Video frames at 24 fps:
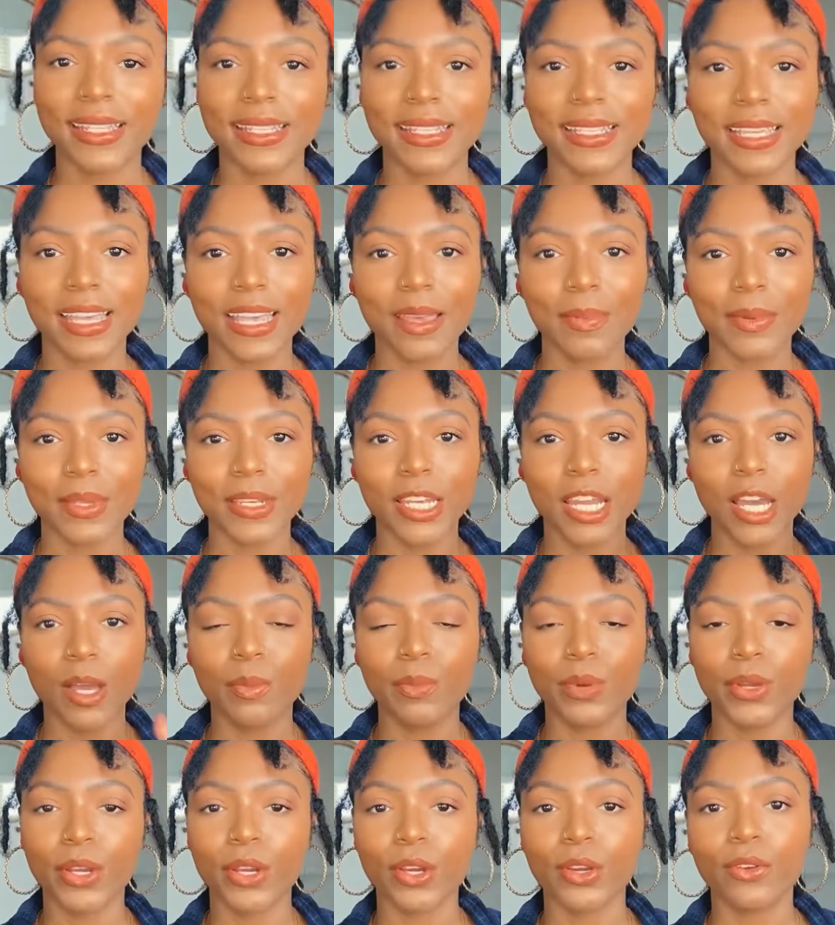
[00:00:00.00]
Tip
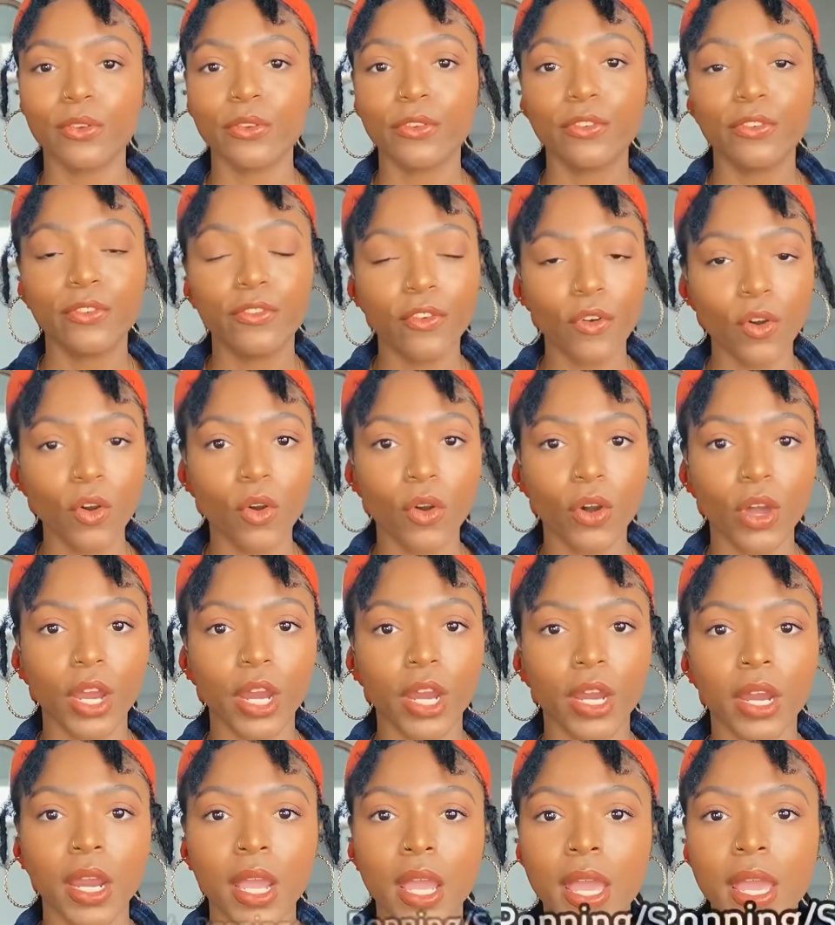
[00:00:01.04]
number
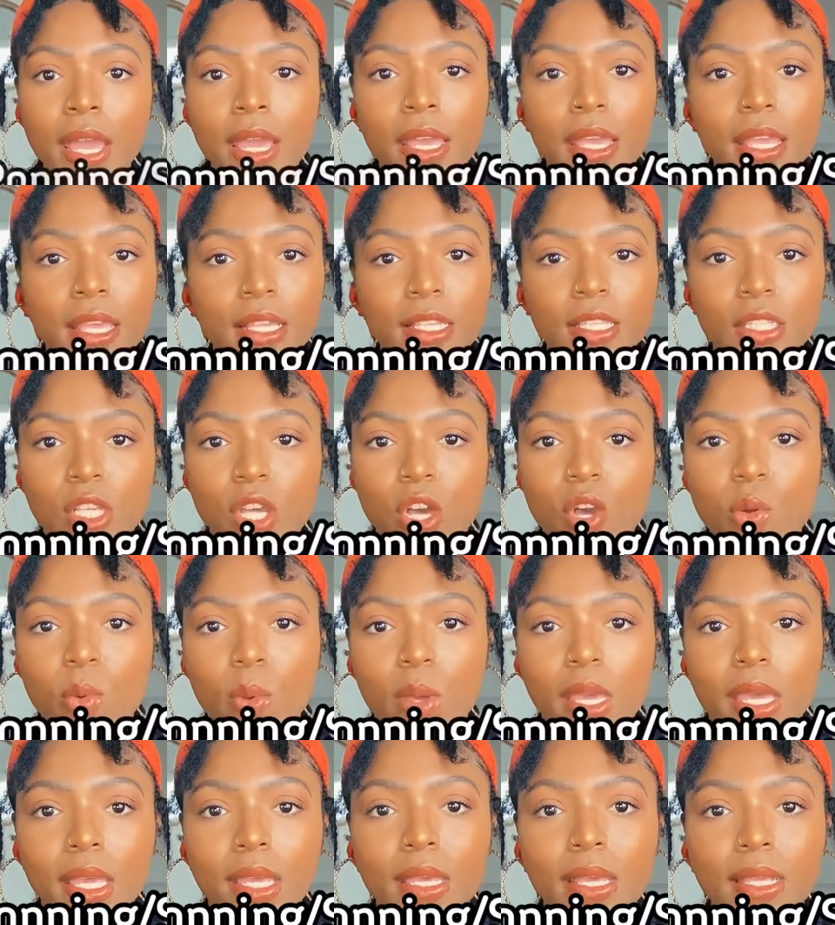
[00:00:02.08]
four is
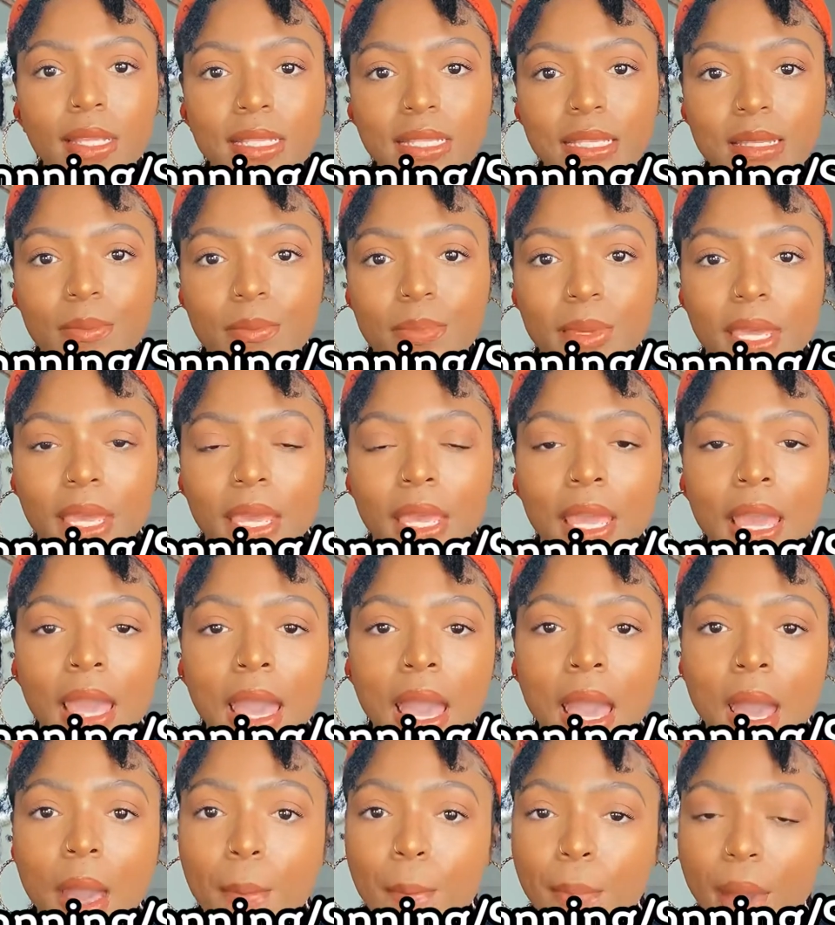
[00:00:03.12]
going to be
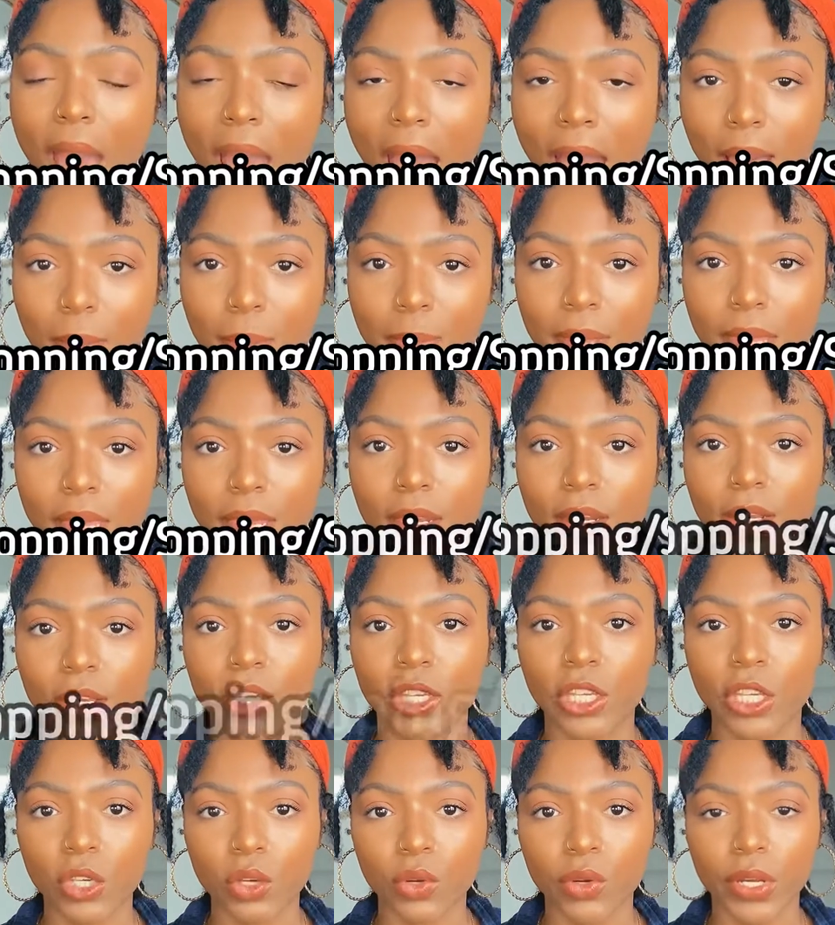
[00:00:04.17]
popping
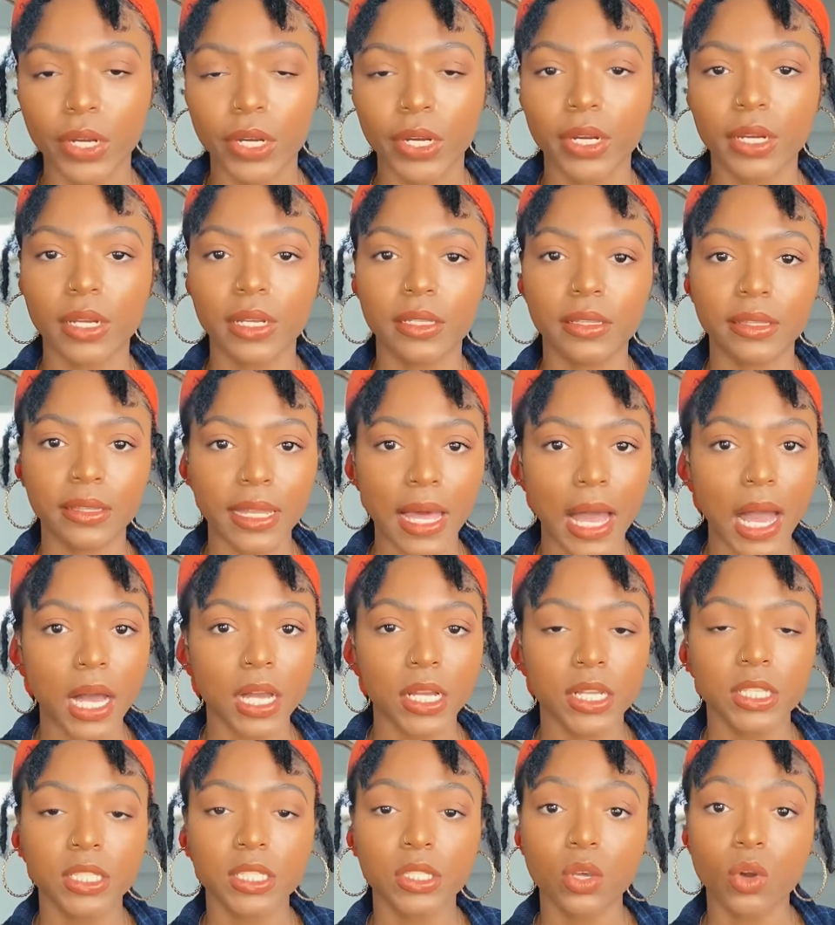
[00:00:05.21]
your
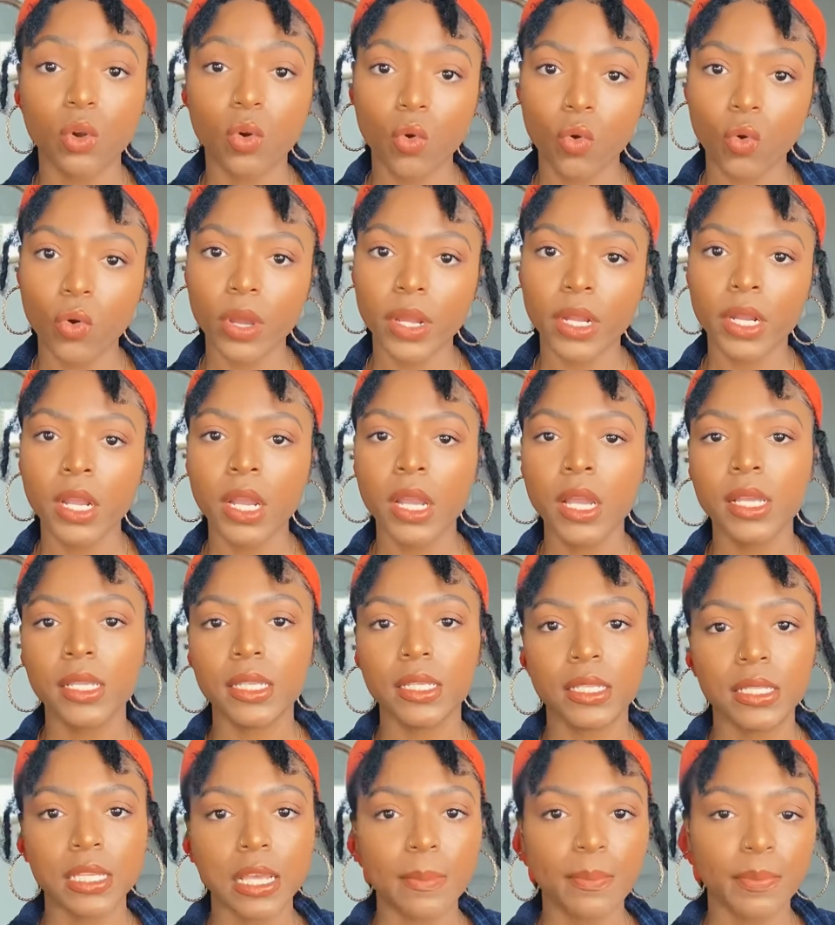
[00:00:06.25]
locks or
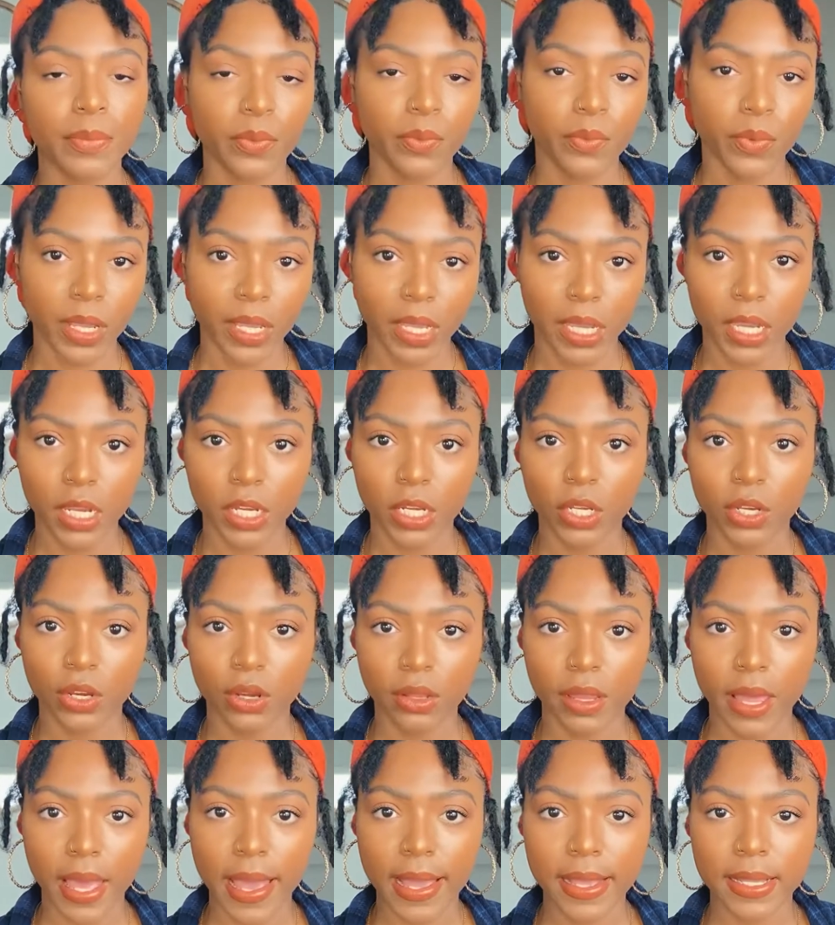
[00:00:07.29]
separating your
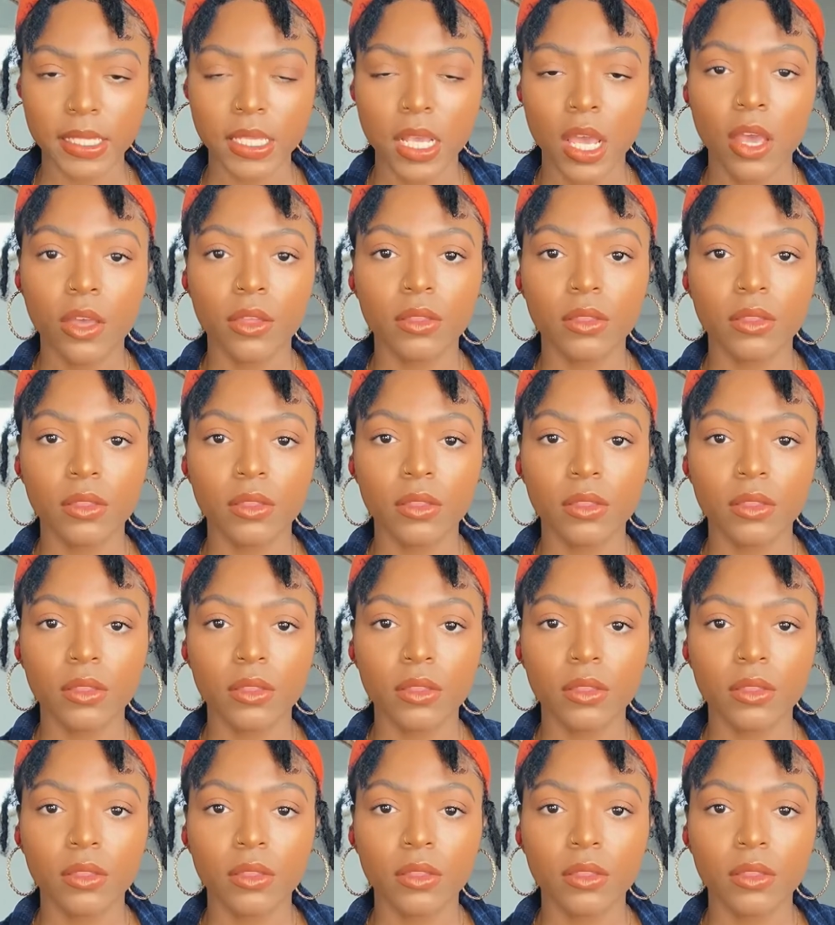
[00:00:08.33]
locks.